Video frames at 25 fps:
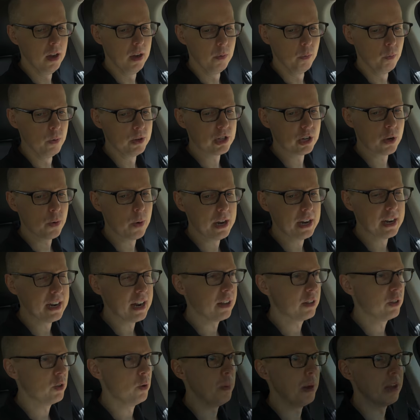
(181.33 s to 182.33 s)
um, which equated
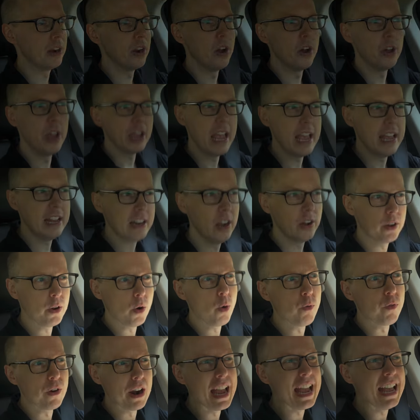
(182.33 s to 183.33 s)
out to about 800,
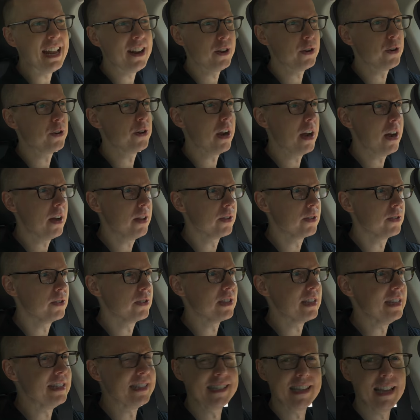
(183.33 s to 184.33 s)
over
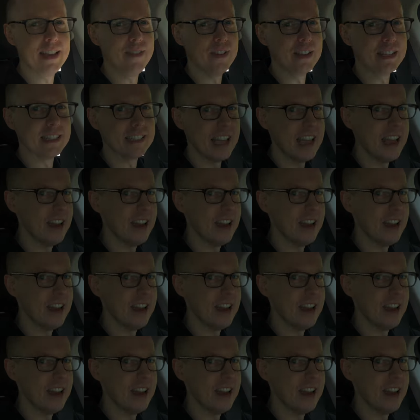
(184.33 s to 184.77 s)
$800 in savings